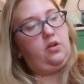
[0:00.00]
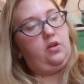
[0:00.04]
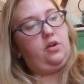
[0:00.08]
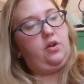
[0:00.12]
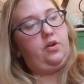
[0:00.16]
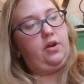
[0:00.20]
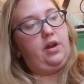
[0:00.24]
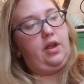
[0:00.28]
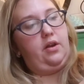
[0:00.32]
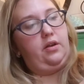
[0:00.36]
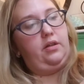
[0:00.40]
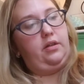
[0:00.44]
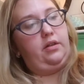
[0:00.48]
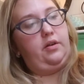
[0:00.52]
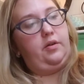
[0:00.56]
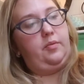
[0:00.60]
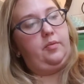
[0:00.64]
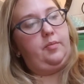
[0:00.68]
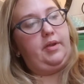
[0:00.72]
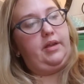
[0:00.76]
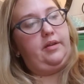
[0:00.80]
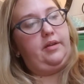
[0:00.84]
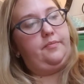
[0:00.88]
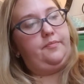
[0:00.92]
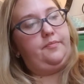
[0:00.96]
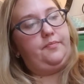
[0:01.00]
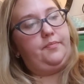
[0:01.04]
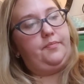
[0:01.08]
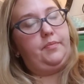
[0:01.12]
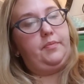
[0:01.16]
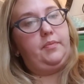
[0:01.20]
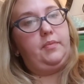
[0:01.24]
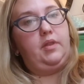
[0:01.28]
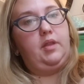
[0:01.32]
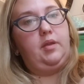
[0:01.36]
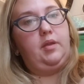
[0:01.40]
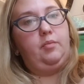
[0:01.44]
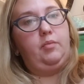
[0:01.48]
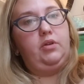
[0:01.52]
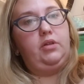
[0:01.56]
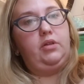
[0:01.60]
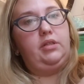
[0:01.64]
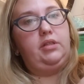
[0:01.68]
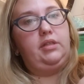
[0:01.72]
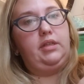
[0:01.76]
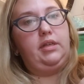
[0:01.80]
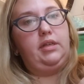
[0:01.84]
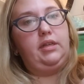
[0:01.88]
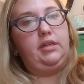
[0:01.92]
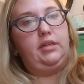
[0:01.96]
So I'll go down a little bit.
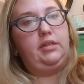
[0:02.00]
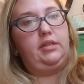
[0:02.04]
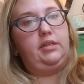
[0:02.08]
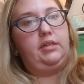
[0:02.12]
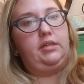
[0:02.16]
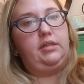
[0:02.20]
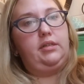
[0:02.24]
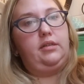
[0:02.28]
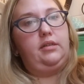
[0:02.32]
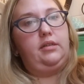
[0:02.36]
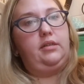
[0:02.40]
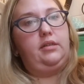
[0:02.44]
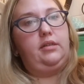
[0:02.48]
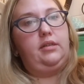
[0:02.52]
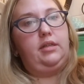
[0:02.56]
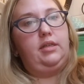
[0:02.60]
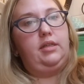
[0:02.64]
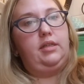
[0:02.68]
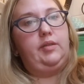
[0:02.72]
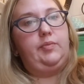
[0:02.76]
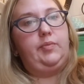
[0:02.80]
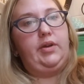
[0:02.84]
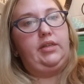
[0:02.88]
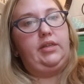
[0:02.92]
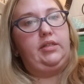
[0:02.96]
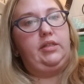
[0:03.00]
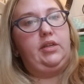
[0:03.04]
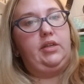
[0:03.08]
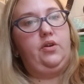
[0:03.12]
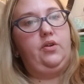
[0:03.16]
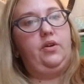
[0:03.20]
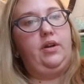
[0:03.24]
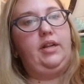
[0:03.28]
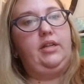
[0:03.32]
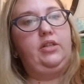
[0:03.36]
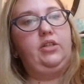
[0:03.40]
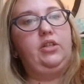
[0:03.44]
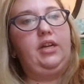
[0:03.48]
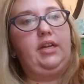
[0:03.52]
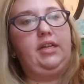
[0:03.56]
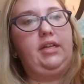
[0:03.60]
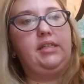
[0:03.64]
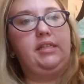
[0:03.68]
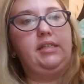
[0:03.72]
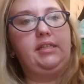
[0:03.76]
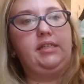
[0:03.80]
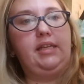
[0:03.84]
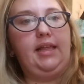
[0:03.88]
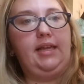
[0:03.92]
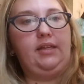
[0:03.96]
Number 6, Espresso. And as
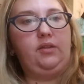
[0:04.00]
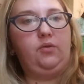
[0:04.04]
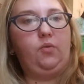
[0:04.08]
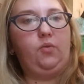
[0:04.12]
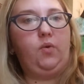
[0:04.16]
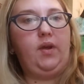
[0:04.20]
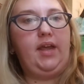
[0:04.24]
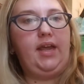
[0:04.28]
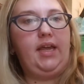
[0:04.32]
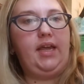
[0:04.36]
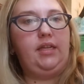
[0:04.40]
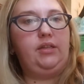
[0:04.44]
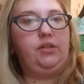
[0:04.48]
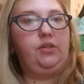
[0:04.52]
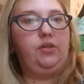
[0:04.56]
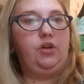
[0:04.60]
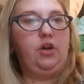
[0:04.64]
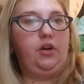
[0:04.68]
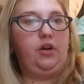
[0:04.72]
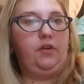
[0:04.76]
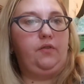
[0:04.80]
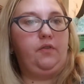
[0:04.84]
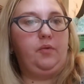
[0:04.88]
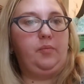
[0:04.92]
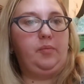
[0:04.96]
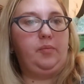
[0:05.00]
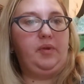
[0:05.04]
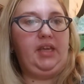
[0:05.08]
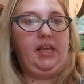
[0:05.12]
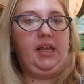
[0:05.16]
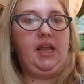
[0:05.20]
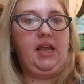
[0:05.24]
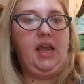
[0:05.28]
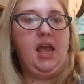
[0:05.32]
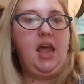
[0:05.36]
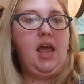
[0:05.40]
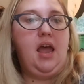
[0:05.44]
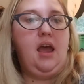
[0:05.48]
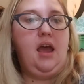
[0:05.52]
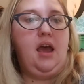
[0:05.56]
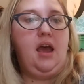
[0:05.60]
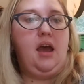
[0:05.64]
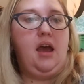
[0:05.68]
you guys can see, that's way too dark for me.